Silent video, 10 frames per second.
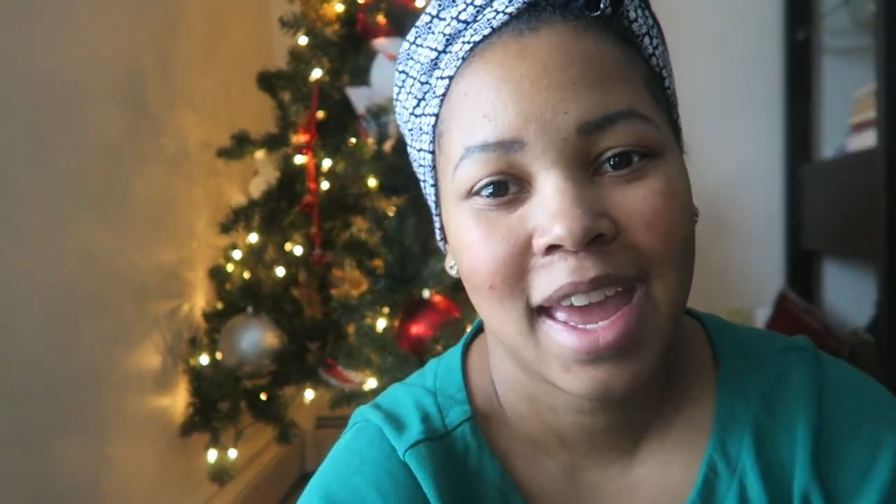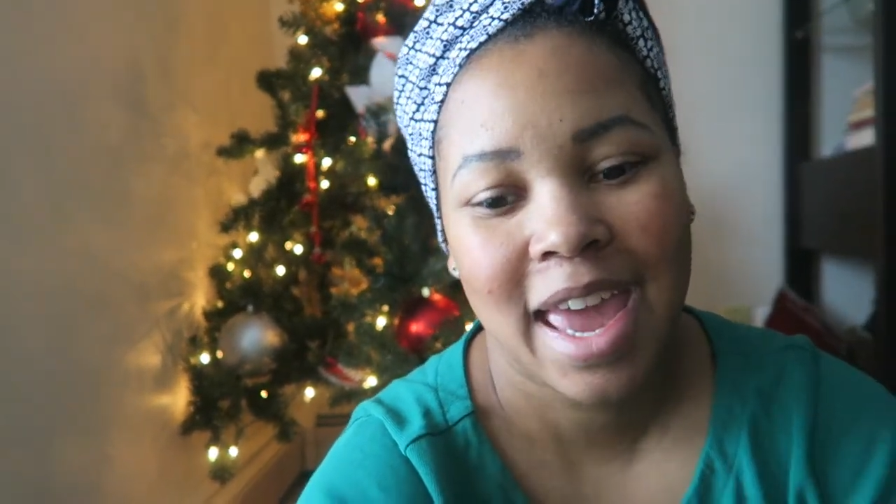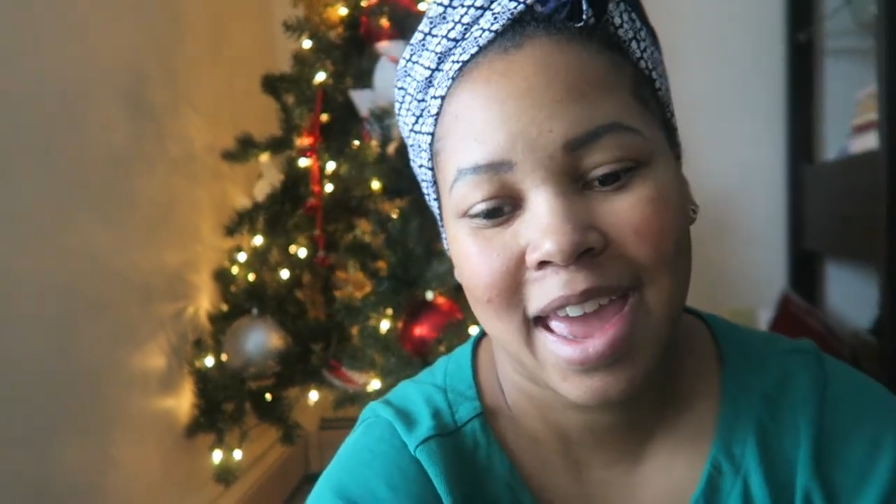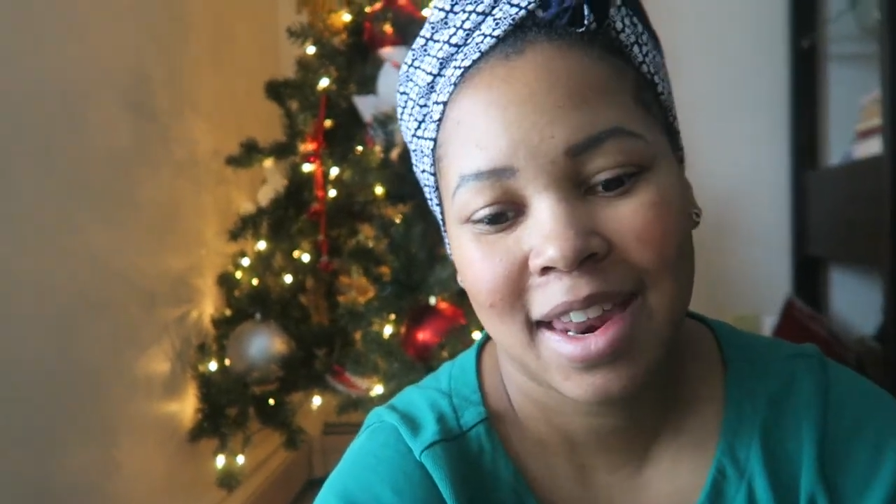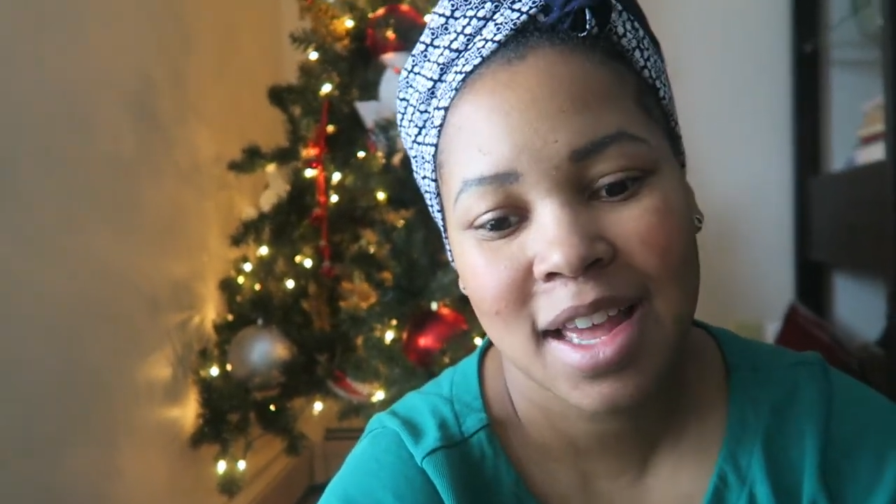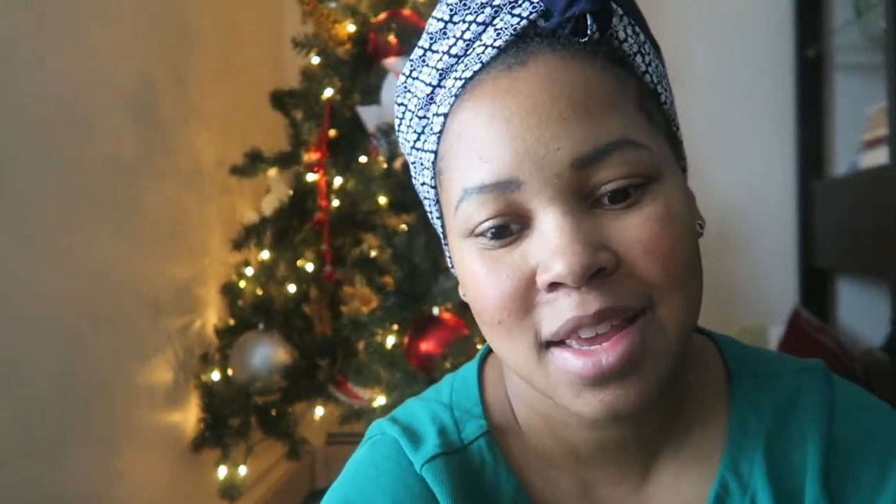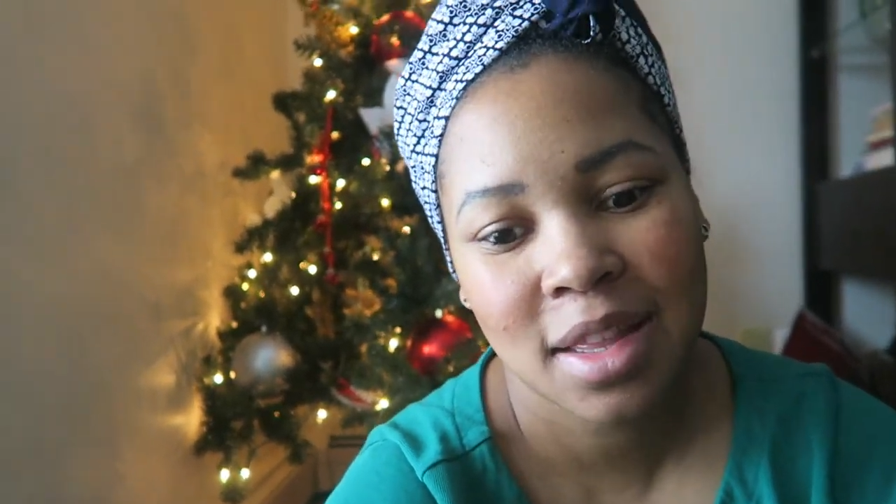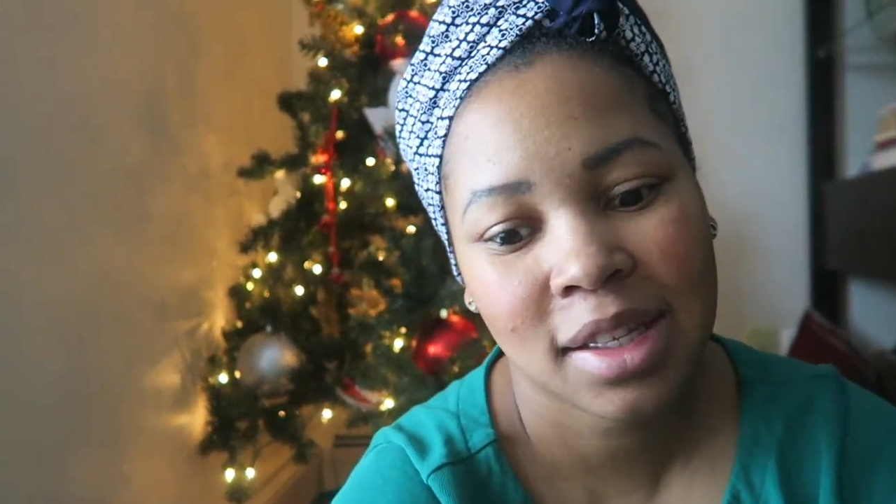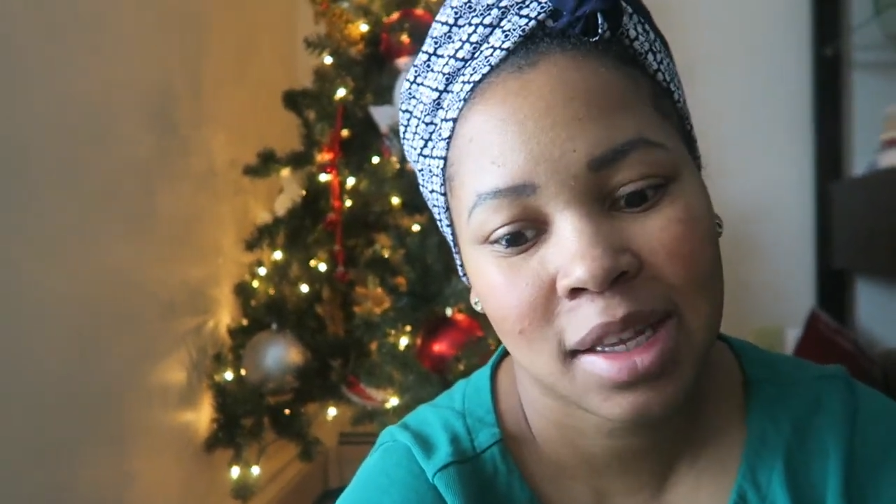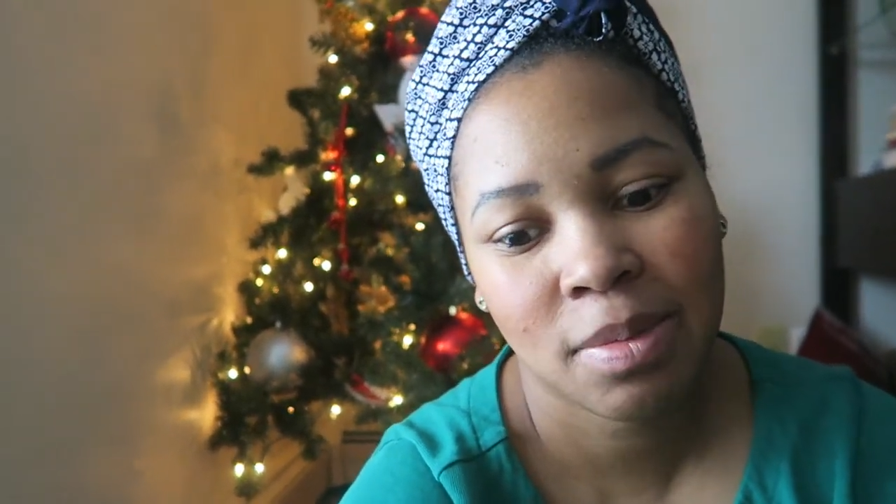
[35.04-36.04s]
And I think
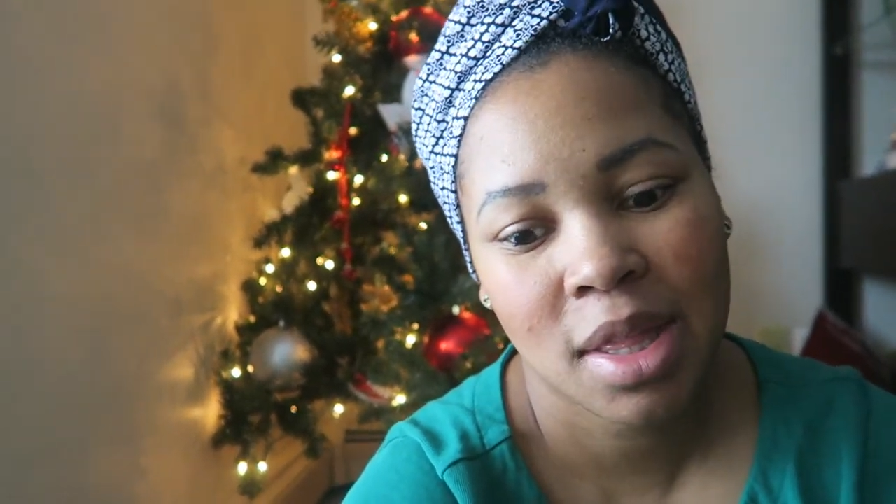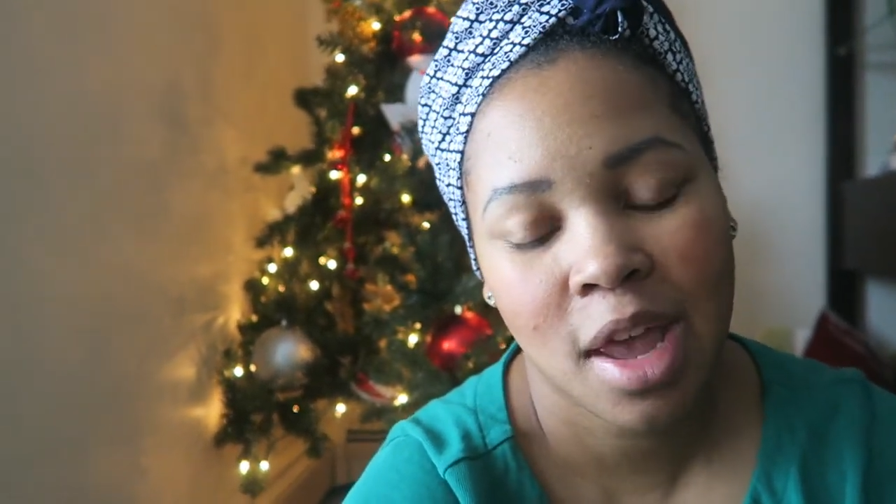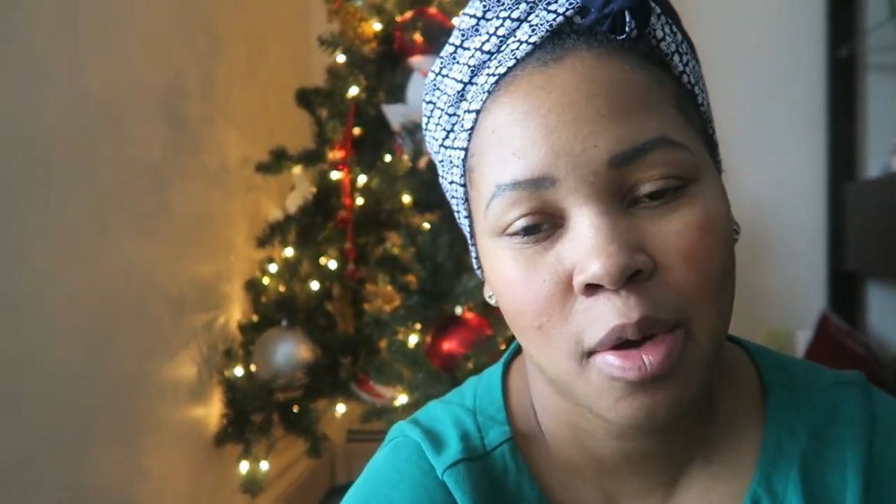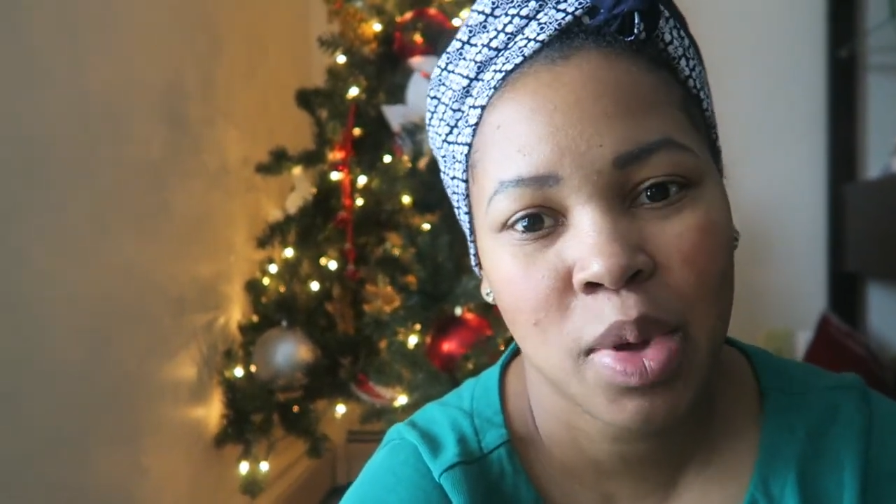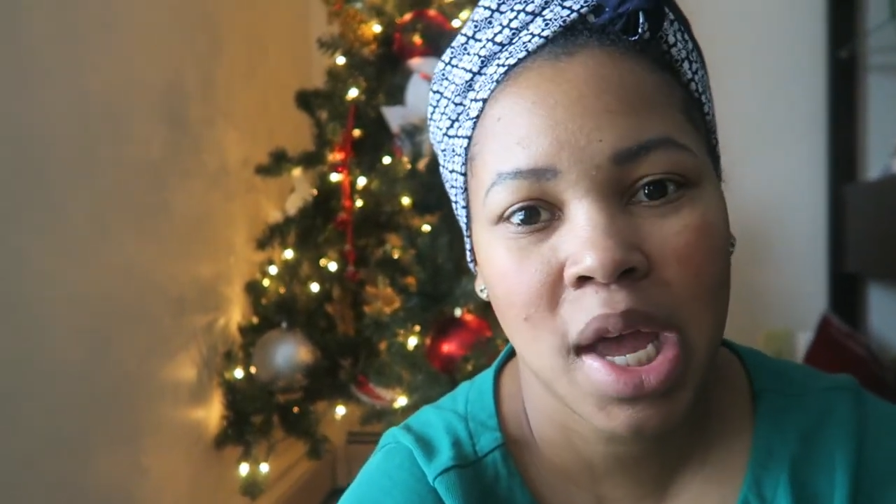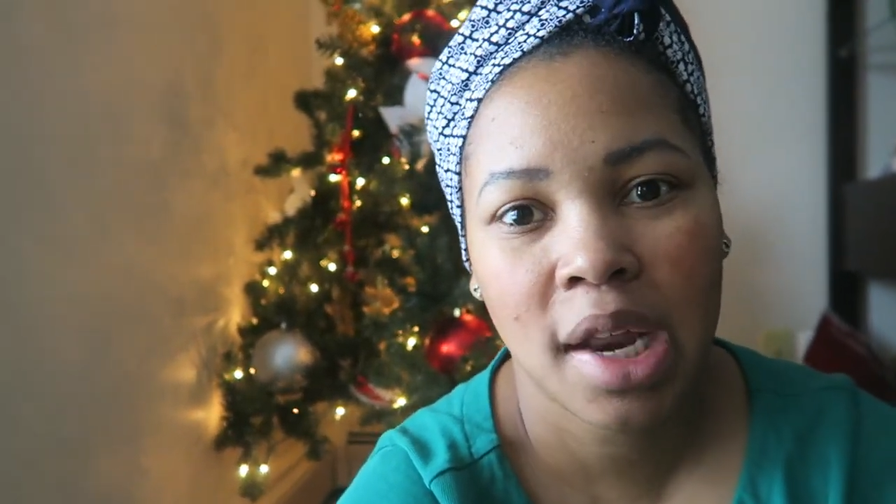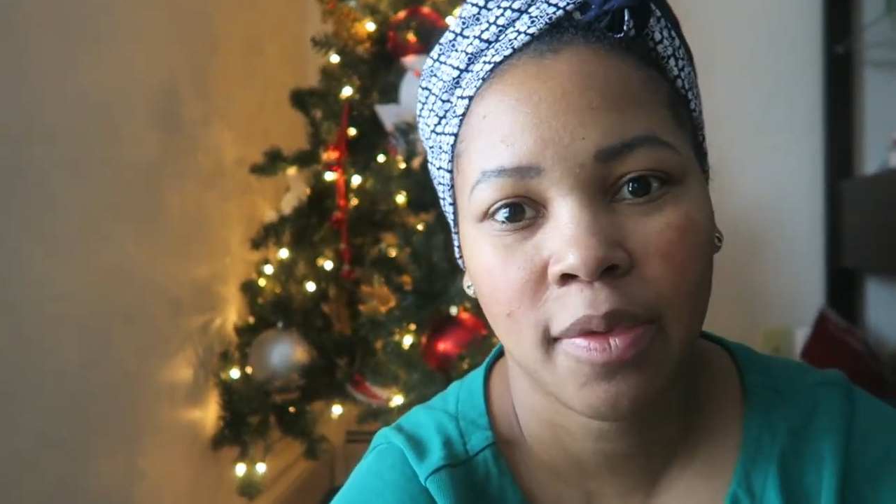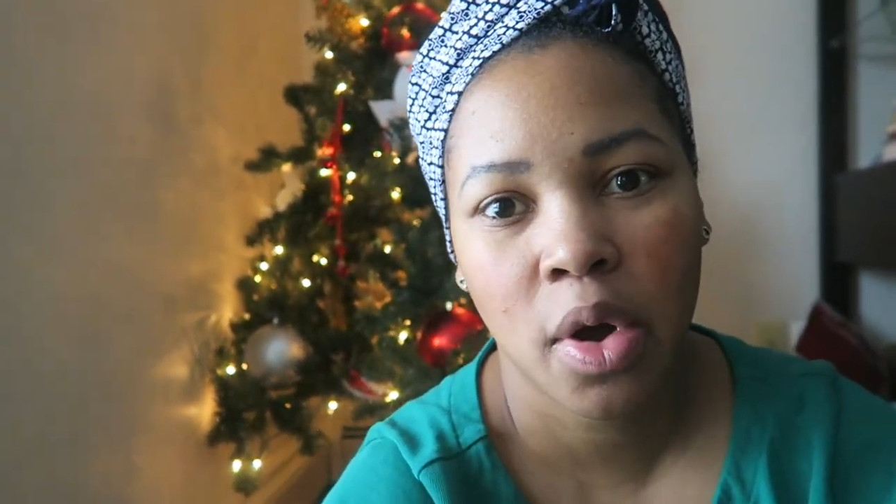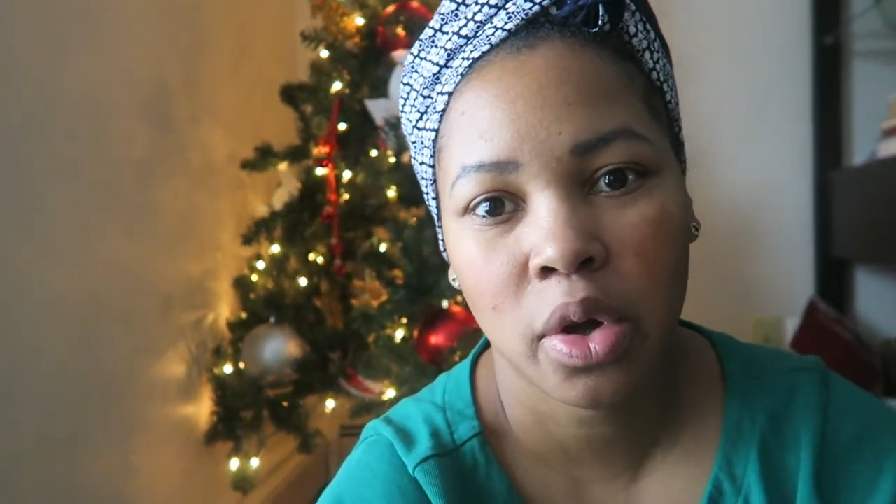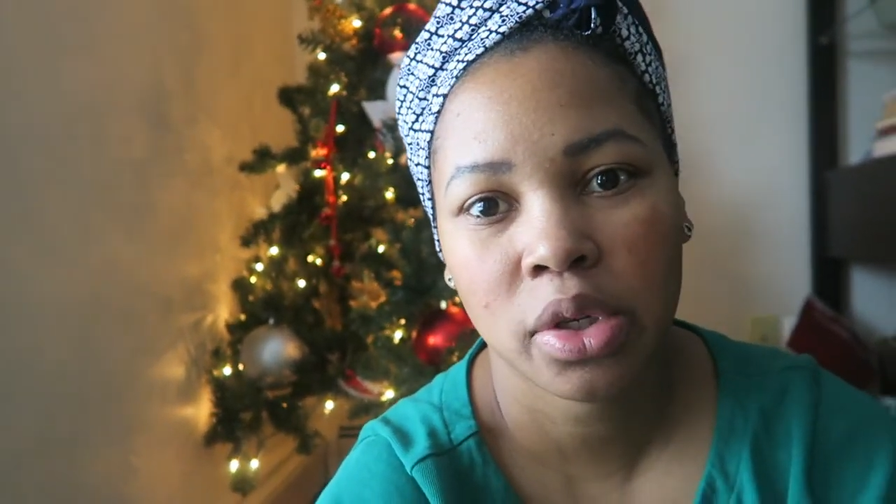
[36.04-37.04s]
that's something that we kind of all